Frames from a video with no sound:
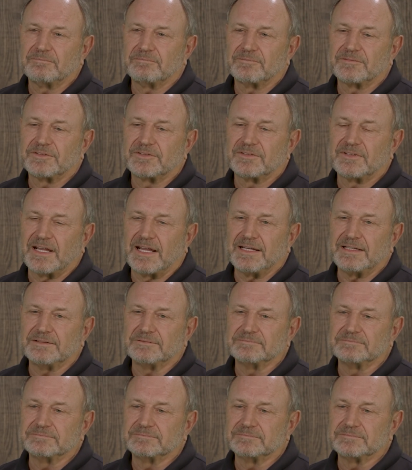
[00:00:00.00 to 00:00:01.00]
state
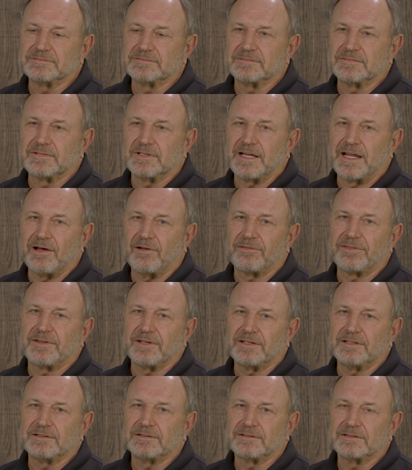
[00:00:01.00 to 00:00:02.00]

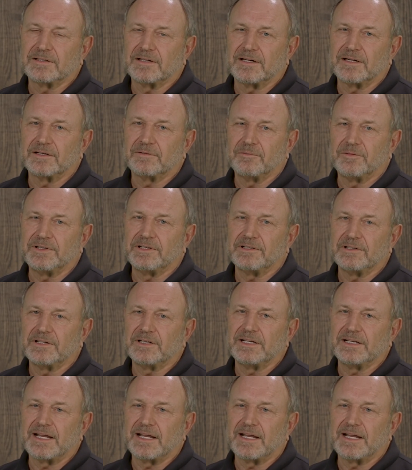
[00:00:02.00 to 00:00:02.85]
healthy, you need